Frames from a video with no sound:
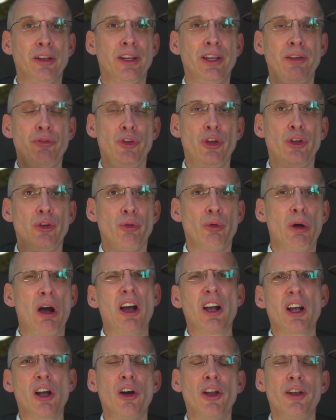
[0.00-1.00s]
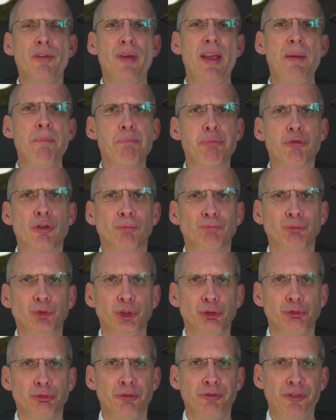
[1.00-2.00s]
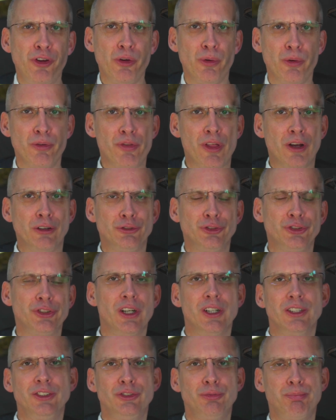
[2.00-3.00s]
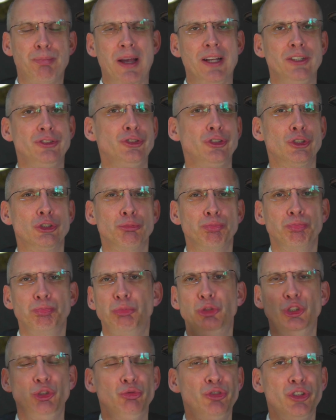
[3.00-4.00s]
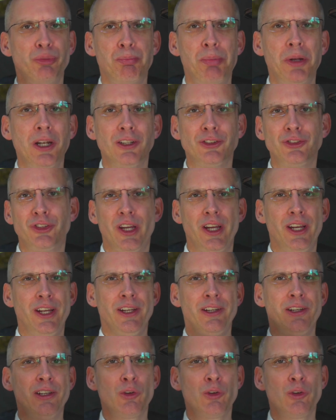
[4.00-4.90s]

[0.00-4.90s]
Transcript: give you a kind of impromptu review of those sites based on usability,